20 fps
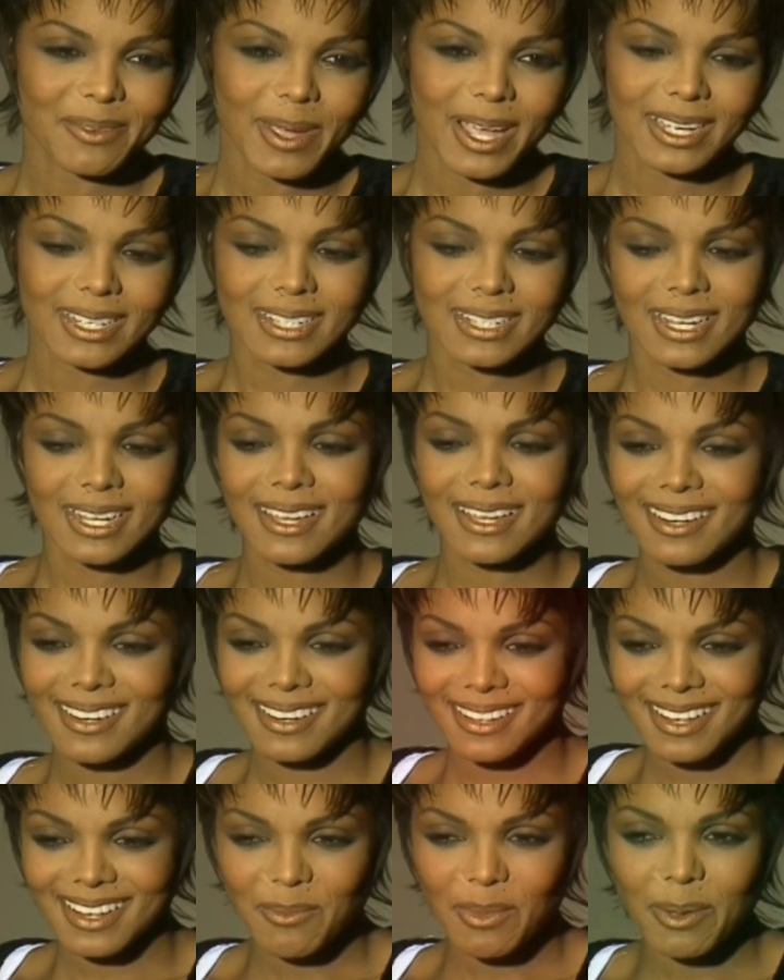Your backside.
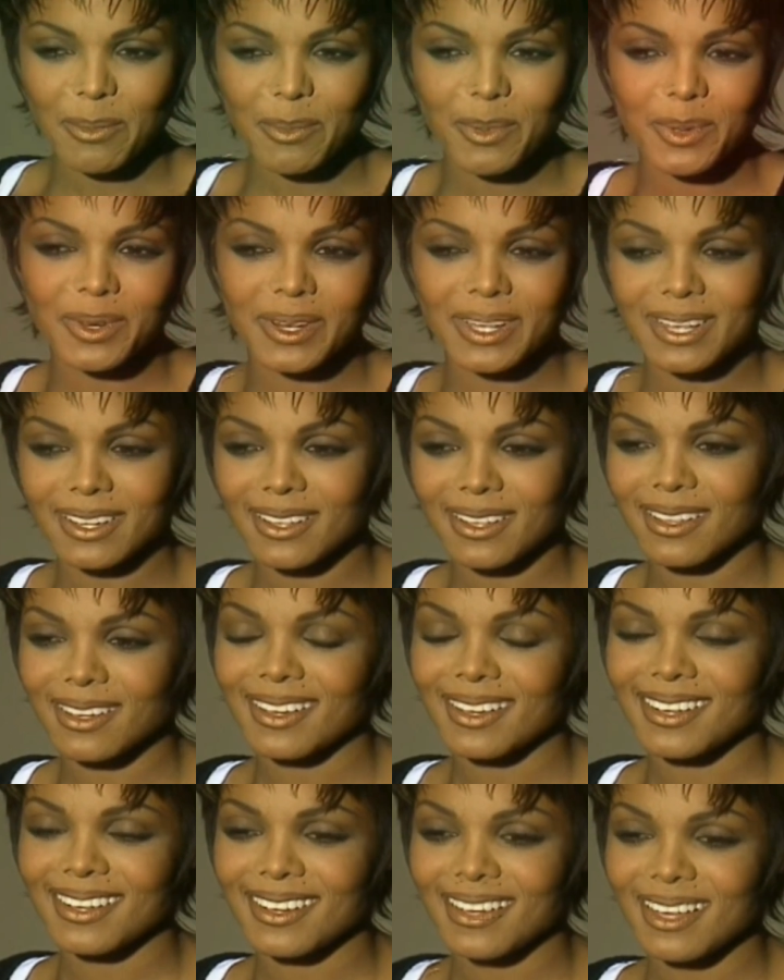Yeah, my booty.
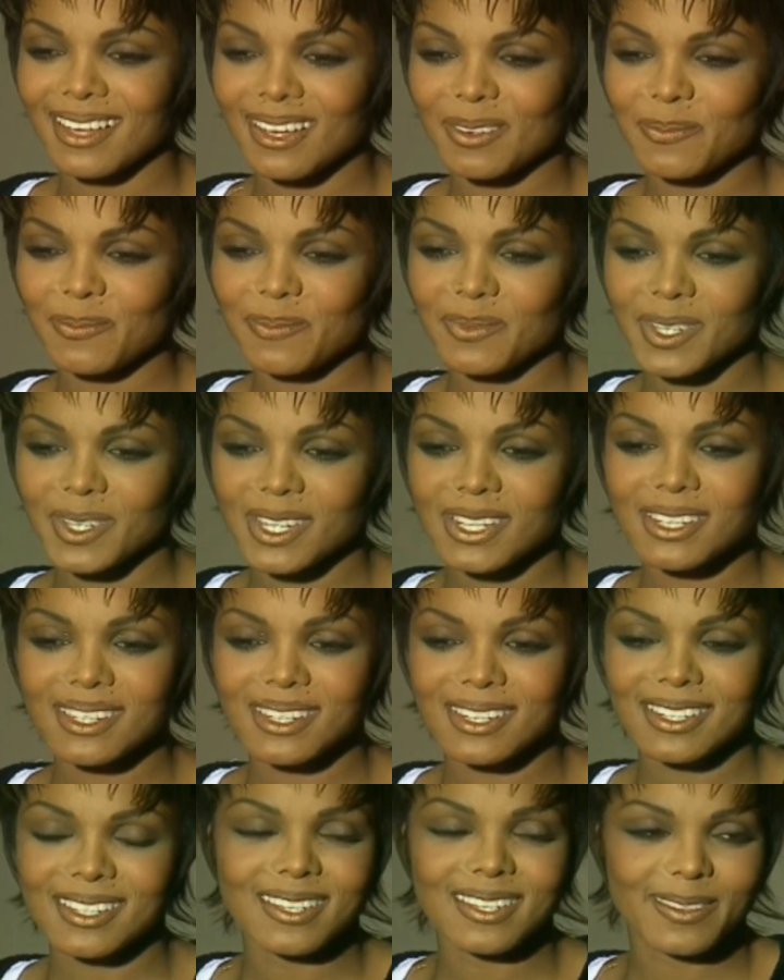
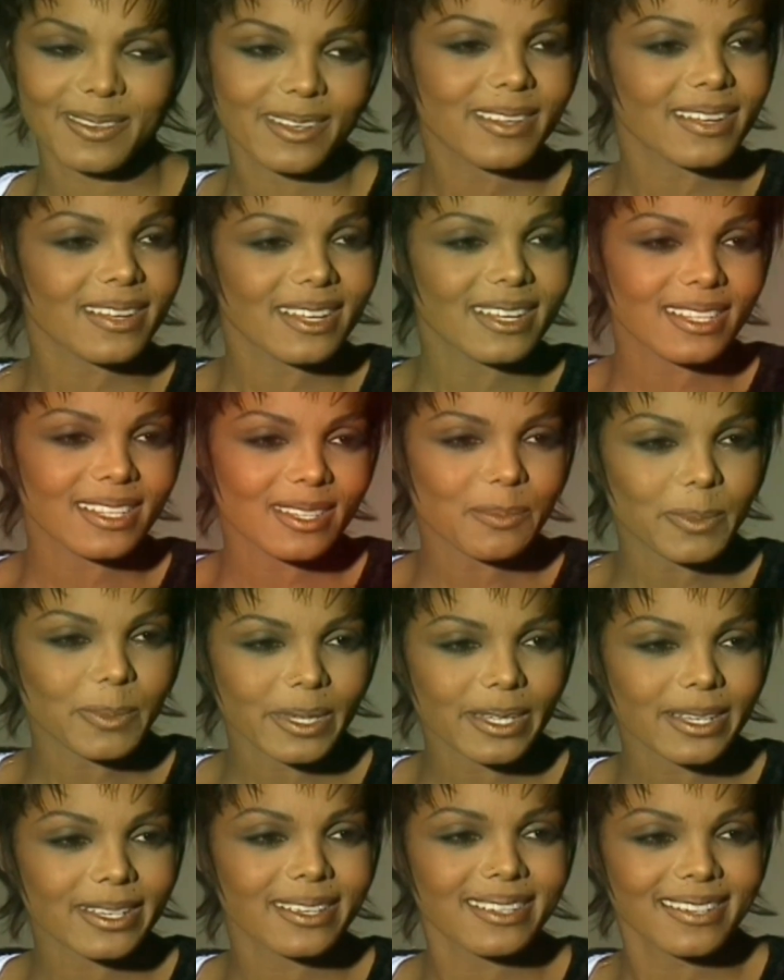Because it's
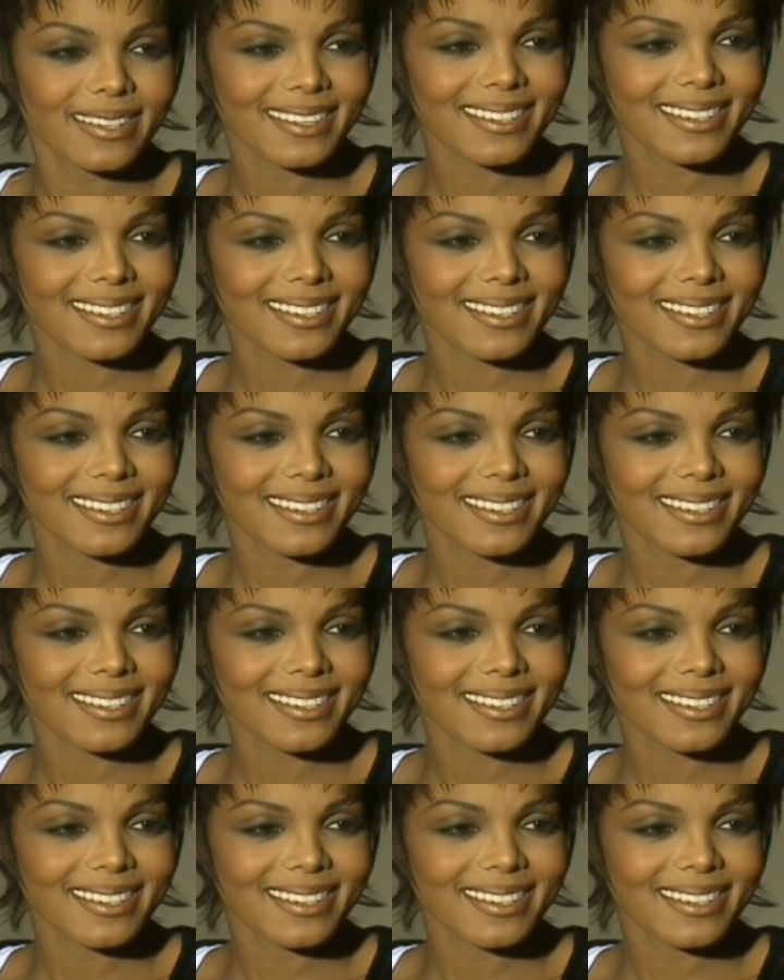big.